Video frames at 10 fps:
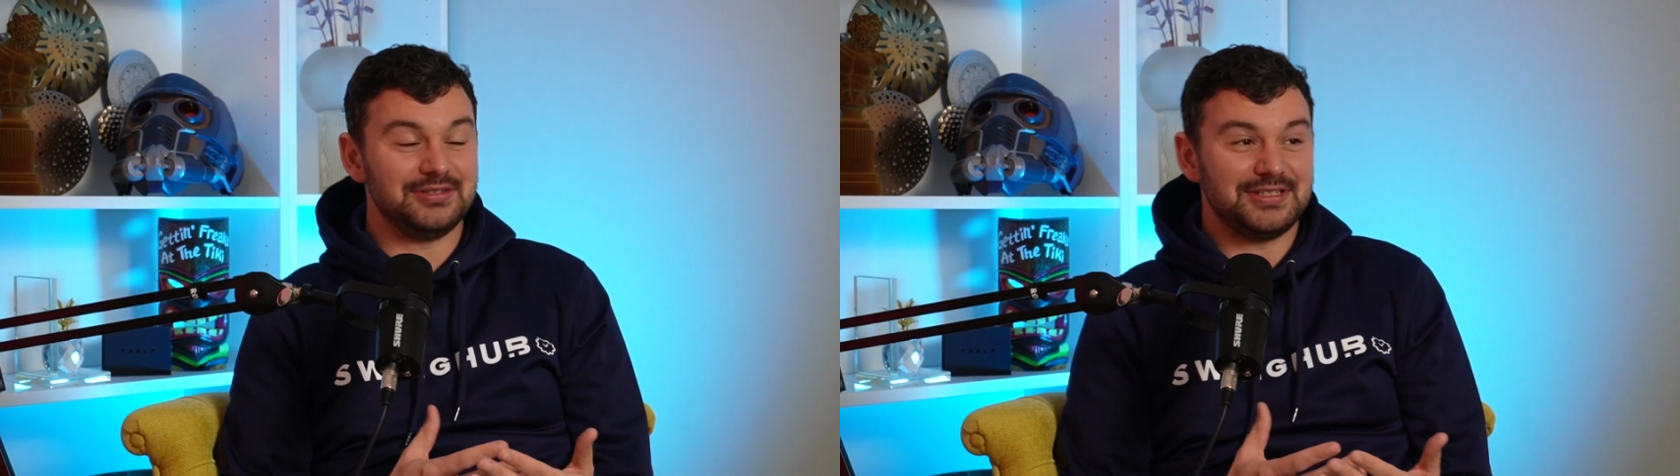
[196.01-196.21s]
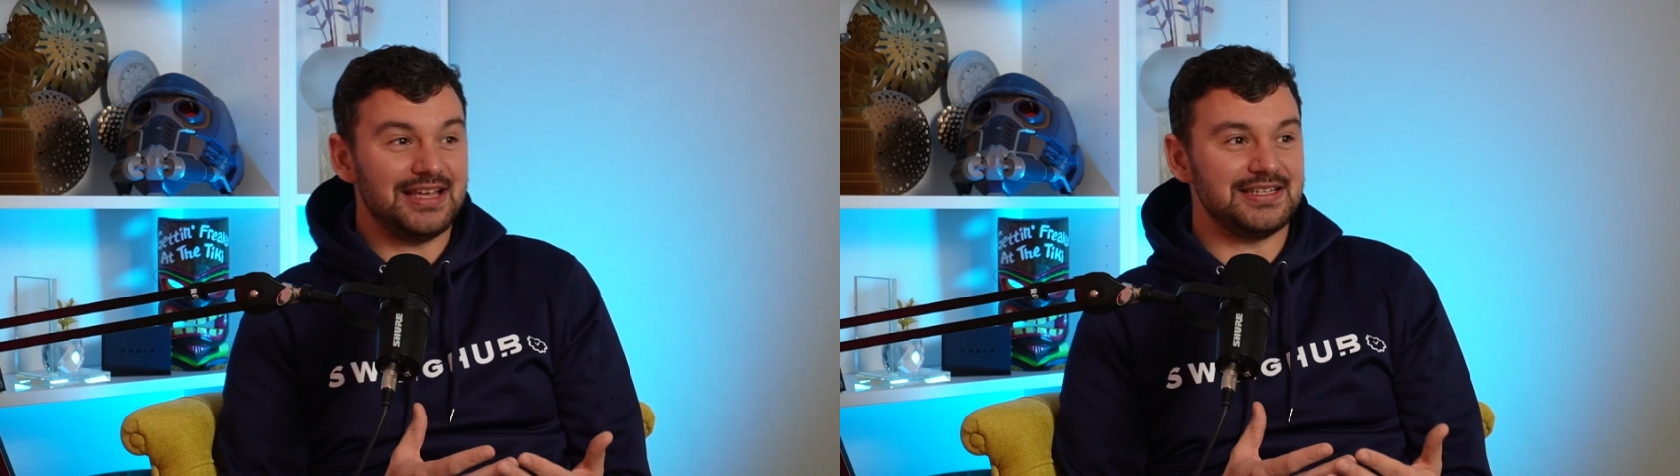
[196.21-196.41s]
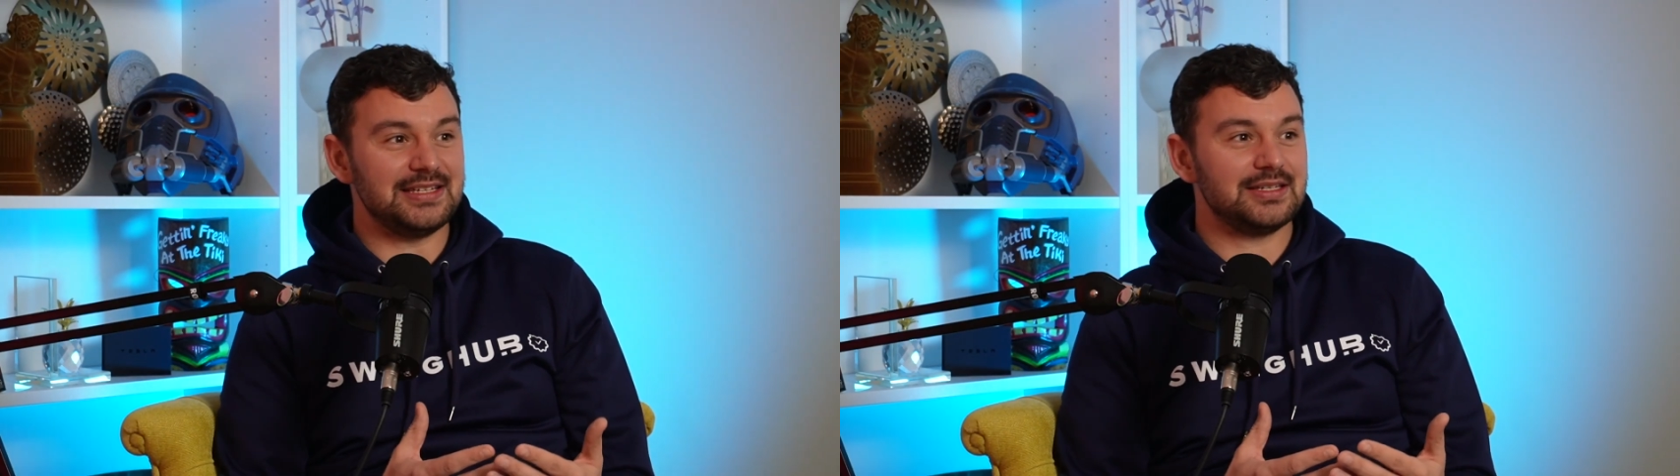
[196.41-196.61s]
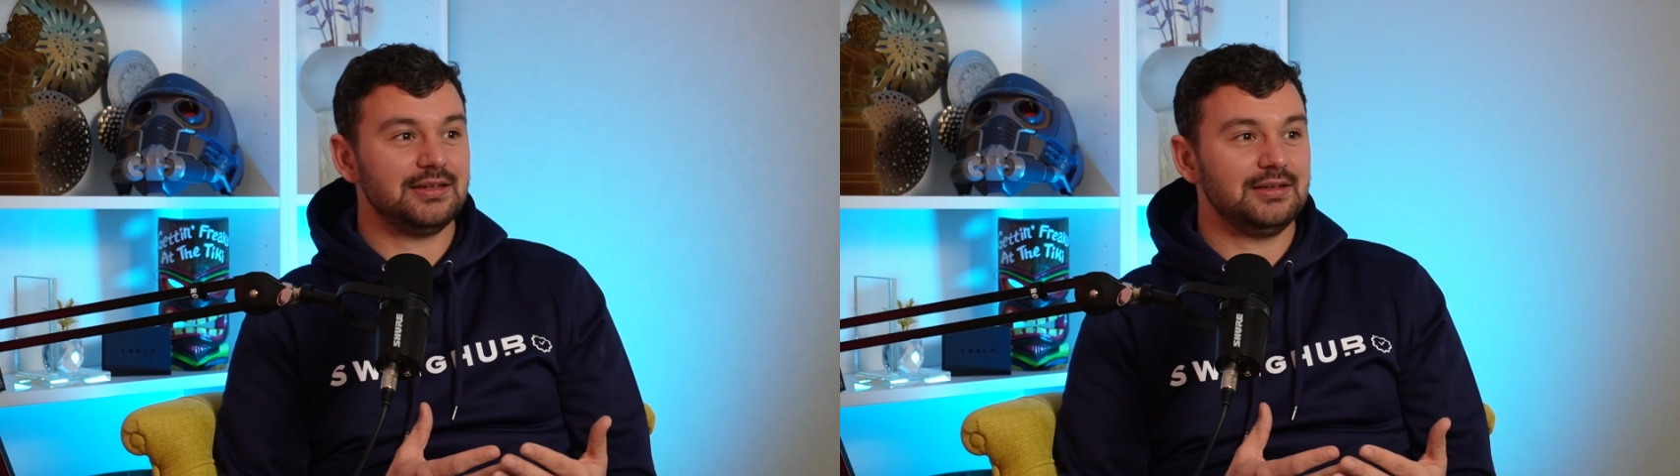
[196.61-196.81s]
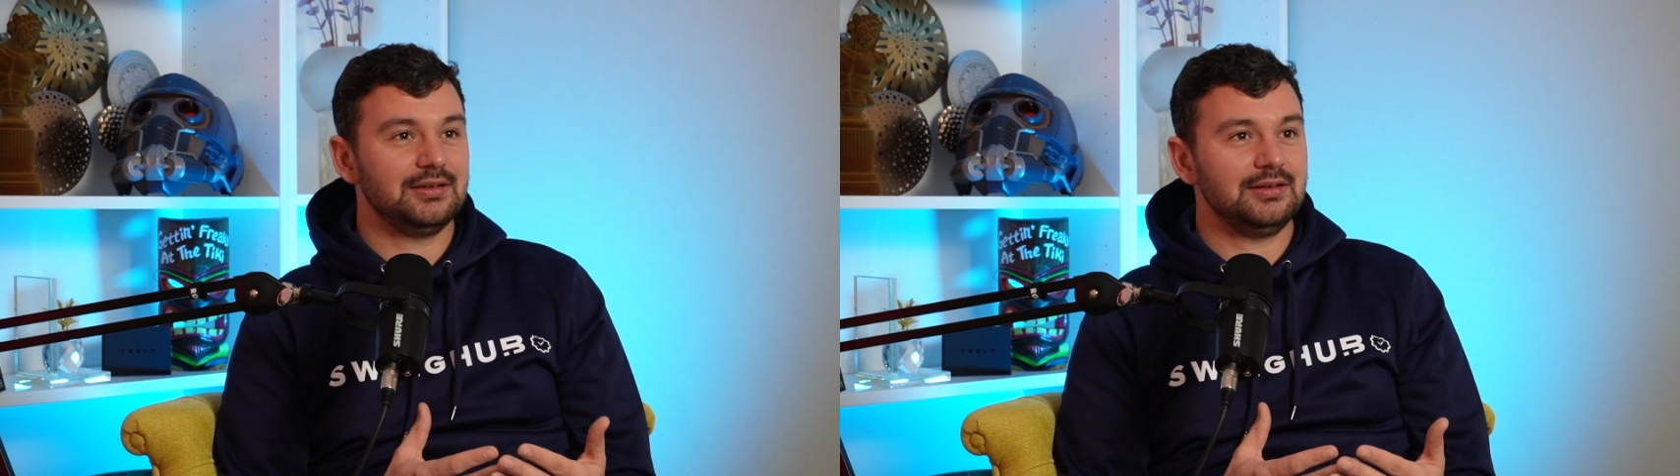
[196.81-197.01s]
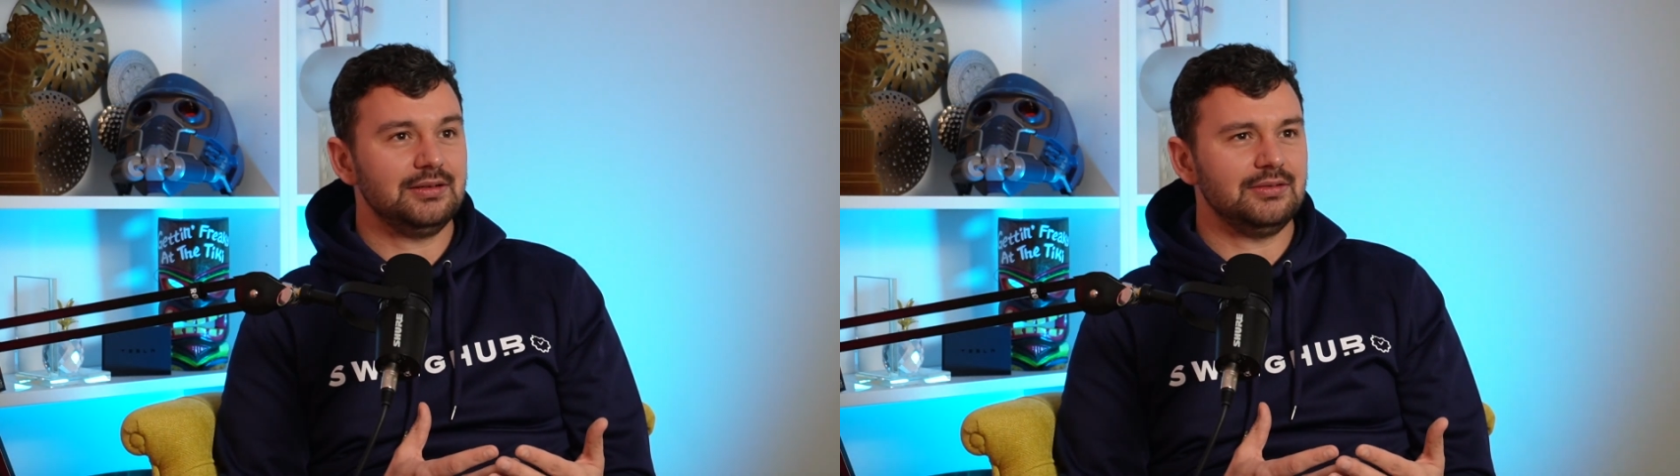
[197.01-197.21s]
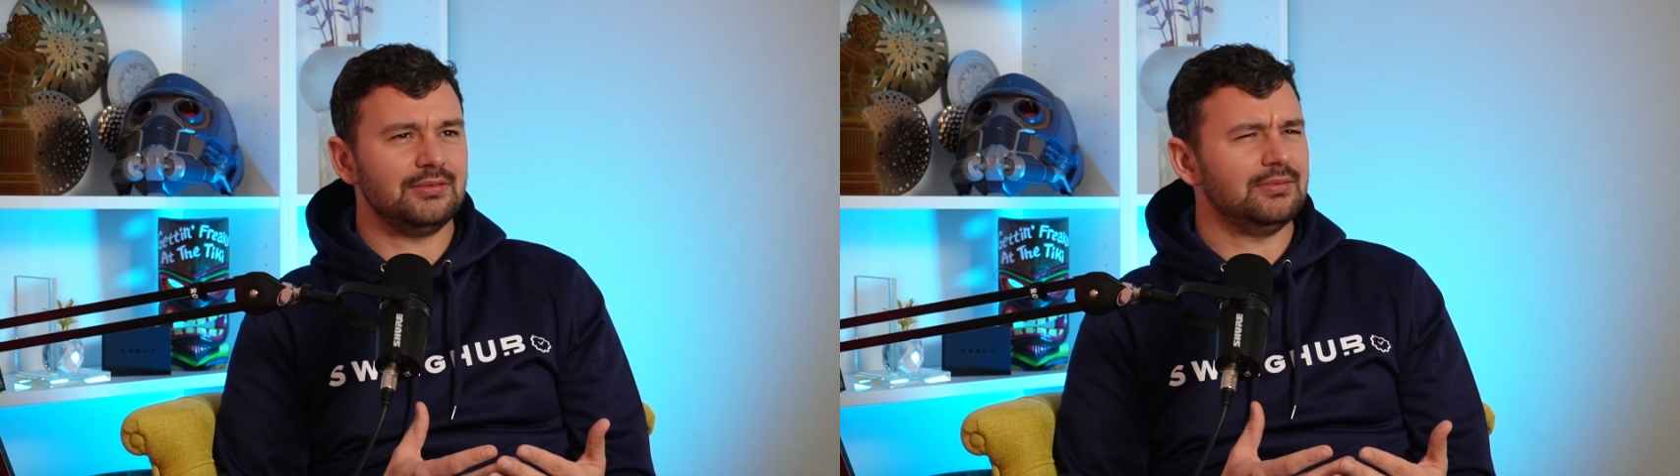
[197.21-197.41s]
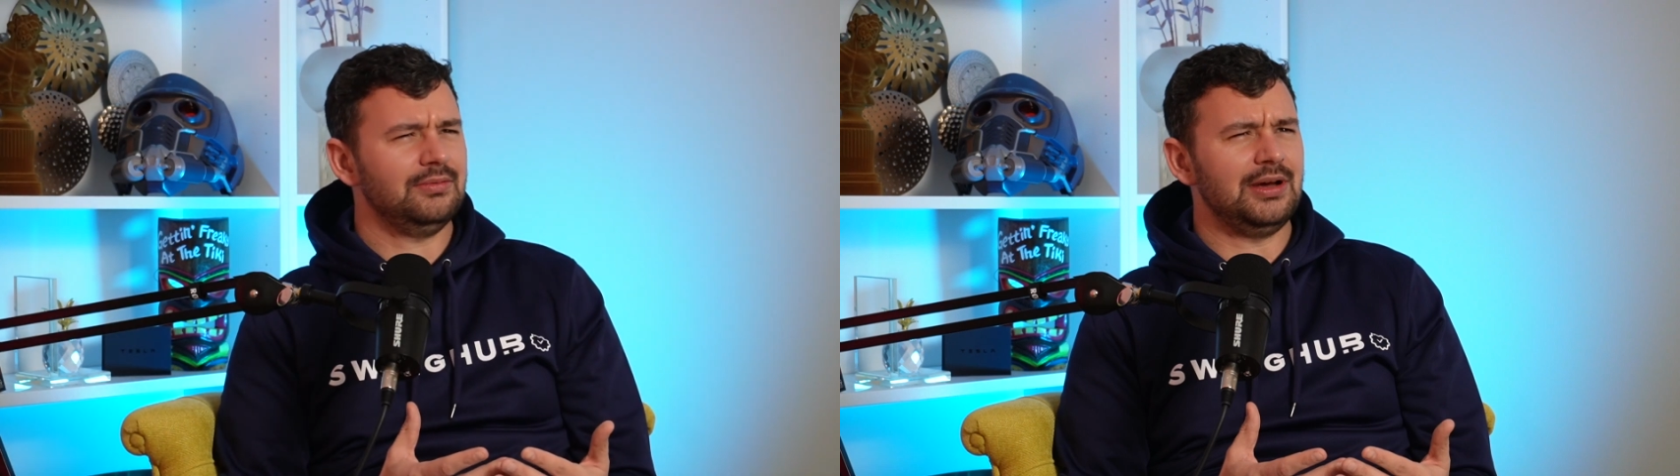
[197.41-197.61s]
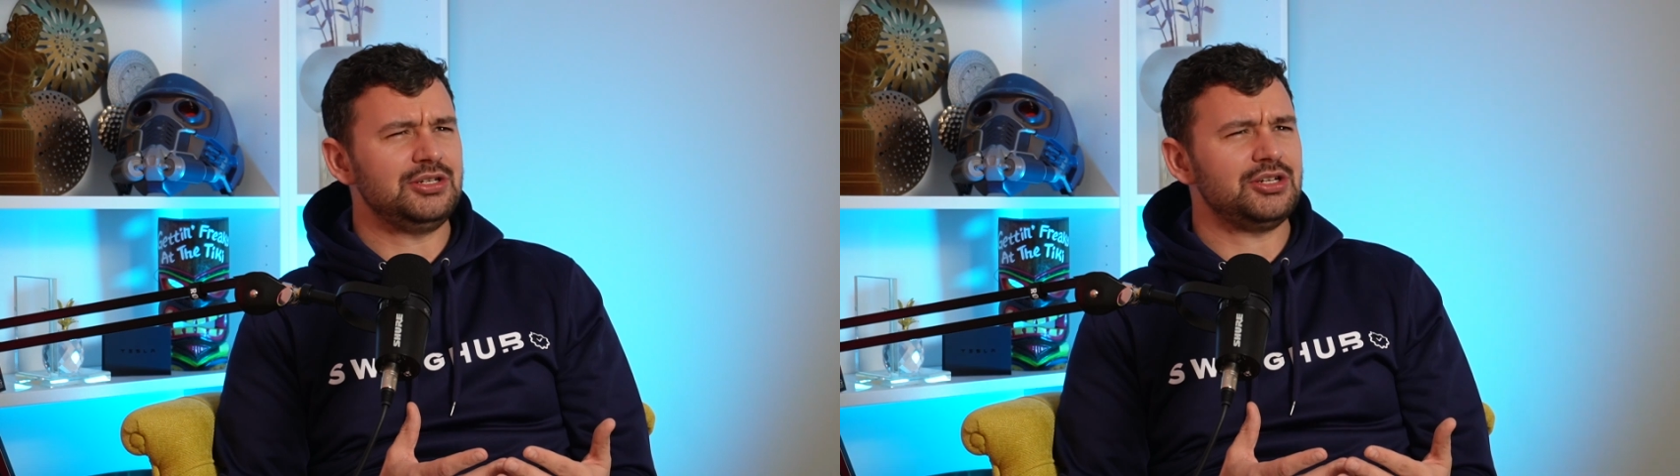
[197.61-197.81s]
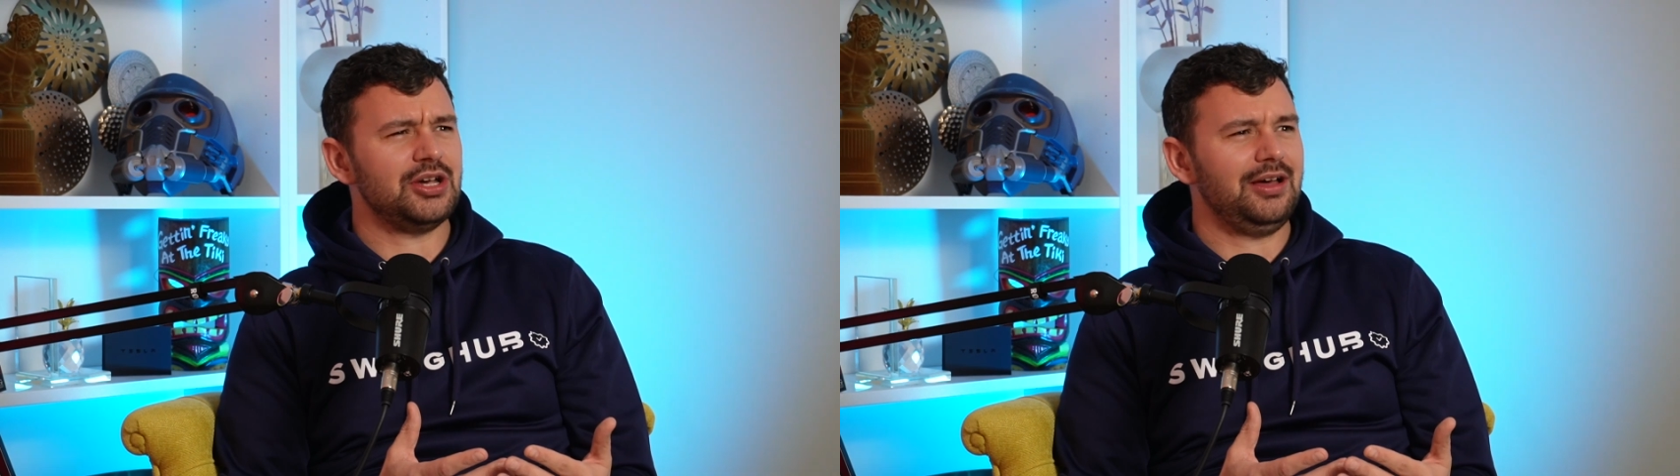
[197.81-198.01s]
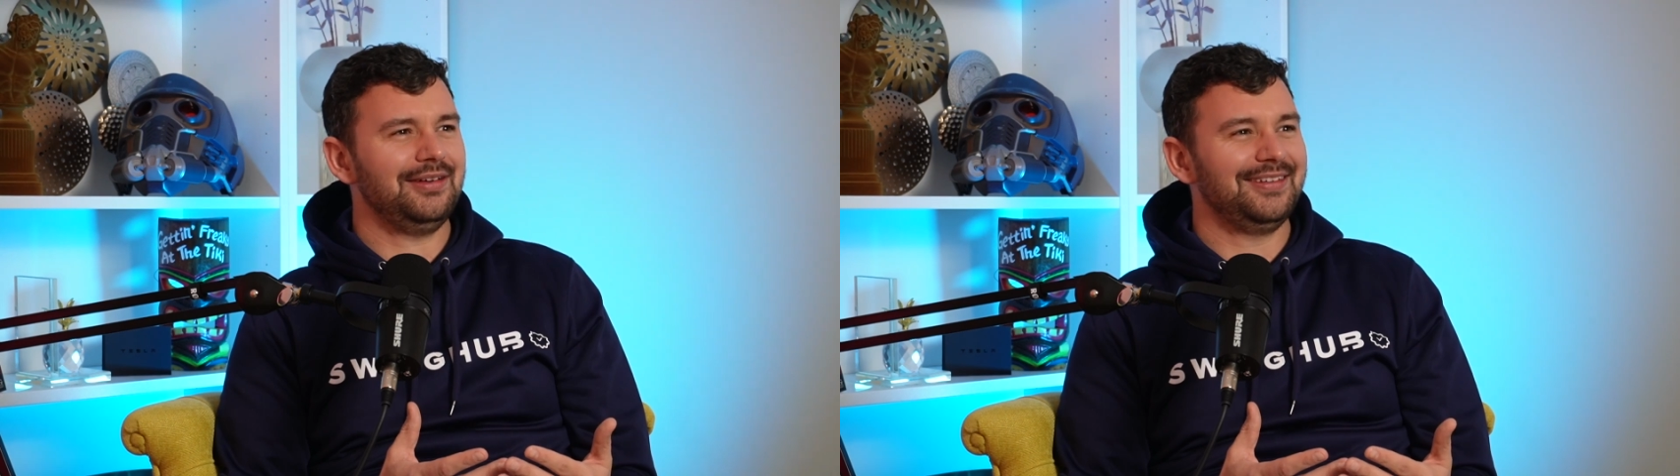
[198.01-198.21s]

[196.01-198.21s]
says is, Where's your shirt?